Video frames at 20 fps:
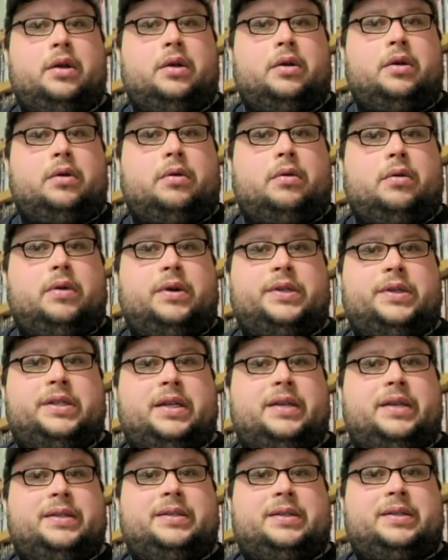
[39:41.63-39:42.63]
or
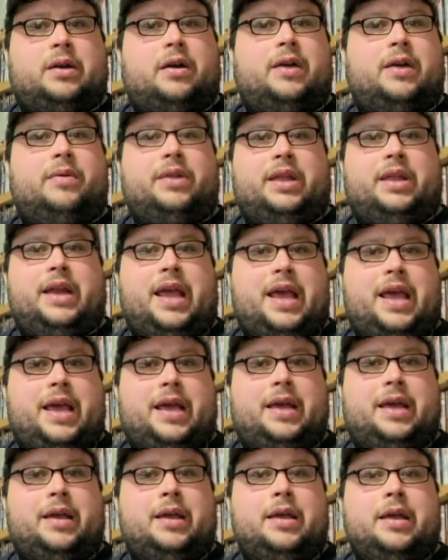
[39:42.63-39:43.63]
it started with an
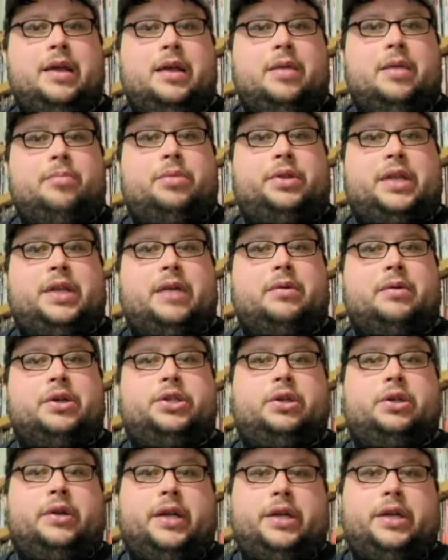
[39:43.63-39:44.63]
A, but they were
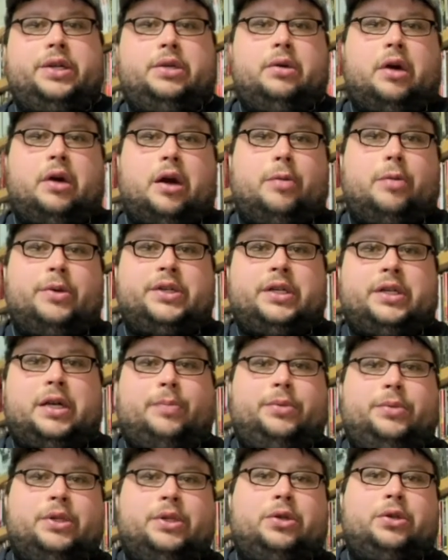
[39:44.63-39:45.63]
shooting in 2 harbors and Up
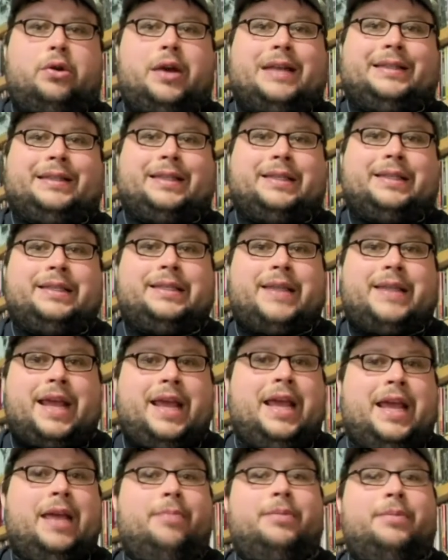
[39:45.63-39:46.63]
the Shore at the
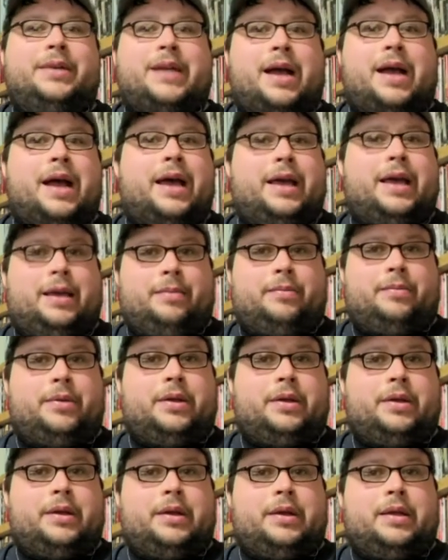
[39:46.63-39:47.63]
same time
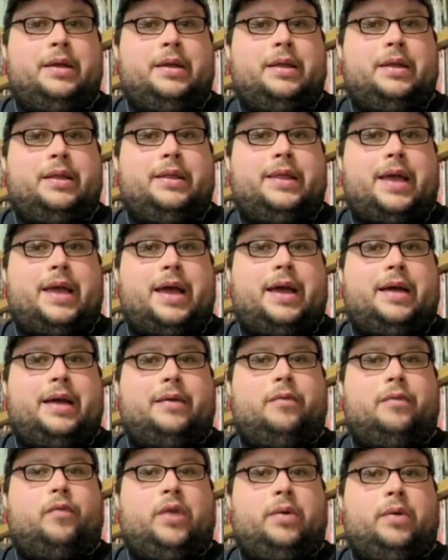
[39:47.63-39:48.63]
that
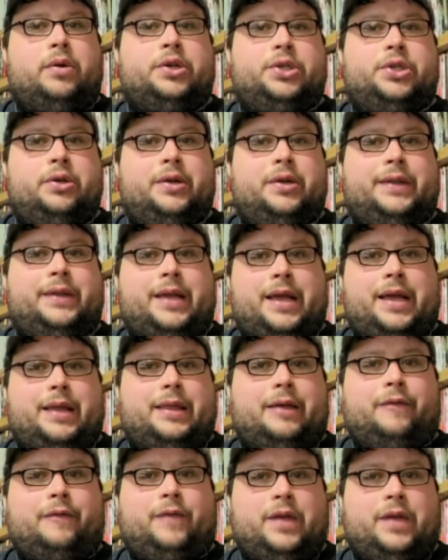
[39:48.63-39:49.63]
we were shooting The Hand
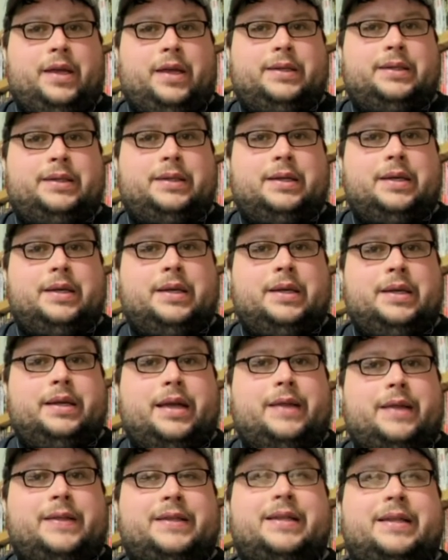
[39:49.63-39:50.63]
That Feeds.
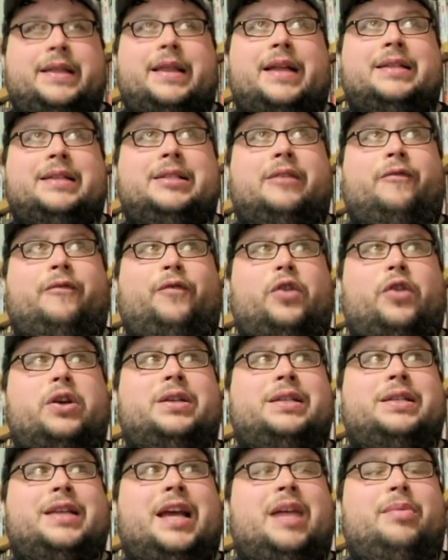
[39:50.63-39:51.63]
And that's the
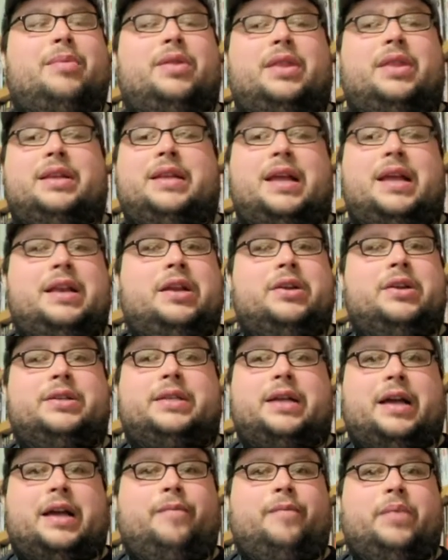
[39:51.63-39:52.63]
first time in the 10 years
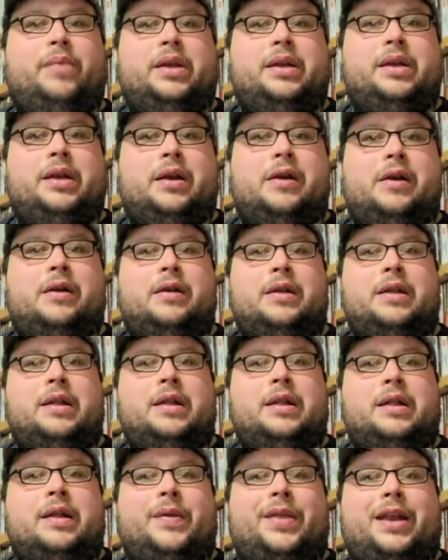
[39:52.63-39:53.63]
that I've been here
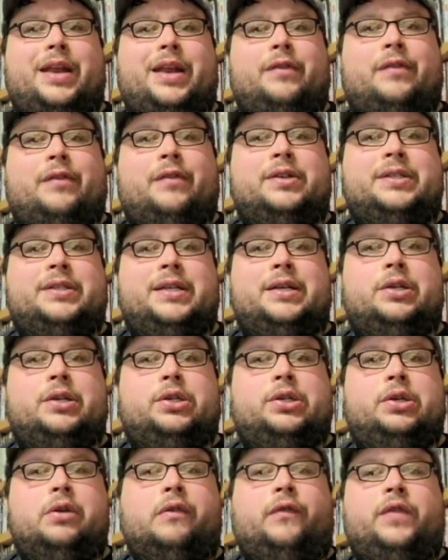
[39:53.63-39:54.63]
that I've ever seen
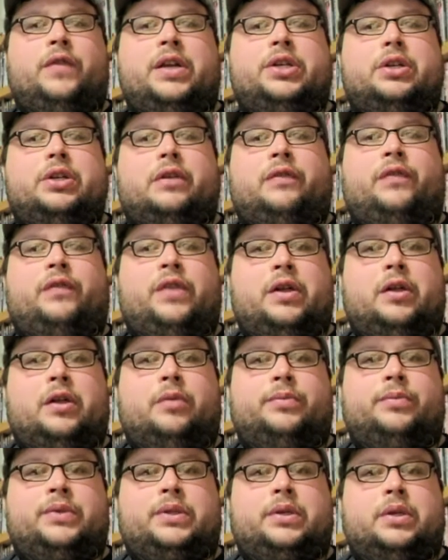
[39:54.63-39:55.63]
2 feature
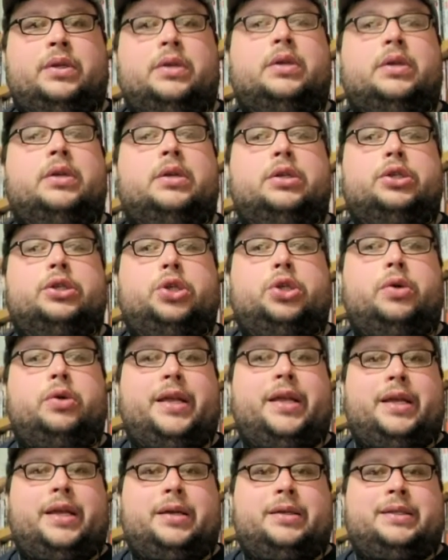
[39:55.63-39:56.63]
films
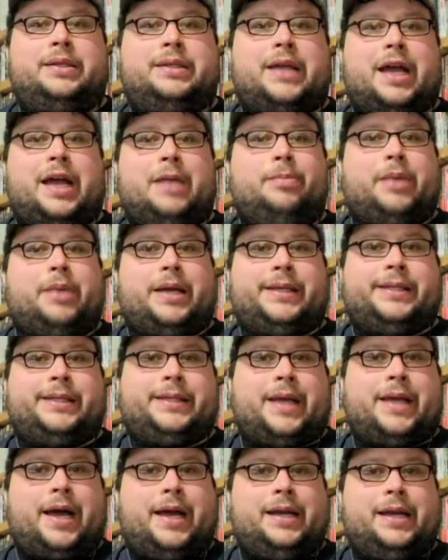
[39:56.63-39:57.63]
shooting side by
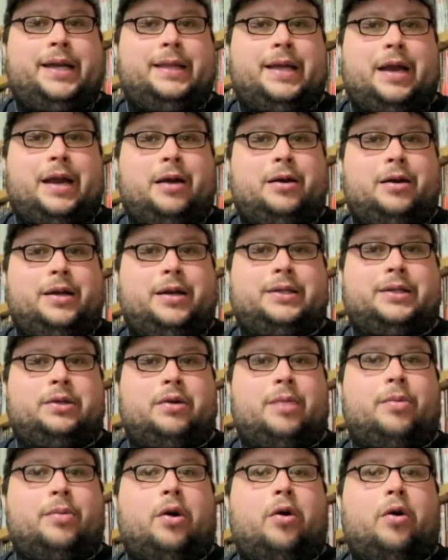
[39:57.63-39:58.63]
side in the area. So
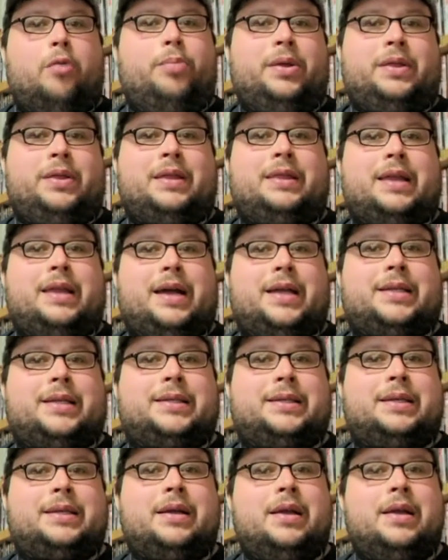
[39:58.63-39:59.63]
I'm hoping that that's